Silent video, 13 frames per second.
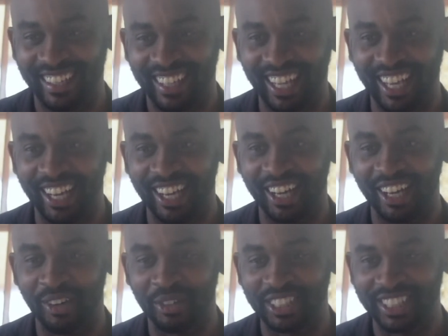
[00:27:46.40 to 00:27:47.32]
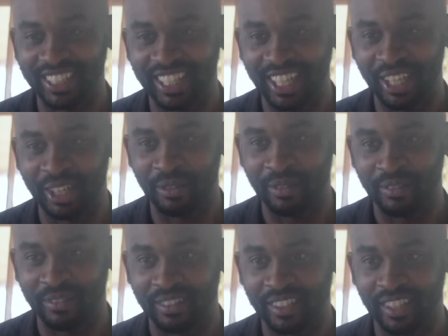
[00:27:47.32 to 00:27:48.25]
Like what's his name?
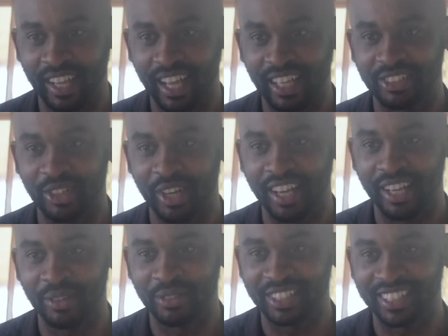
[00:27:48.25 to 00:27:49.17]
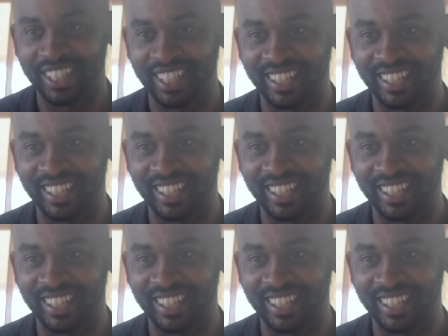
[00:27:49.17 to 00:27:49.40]
Last Dragon. What's his name?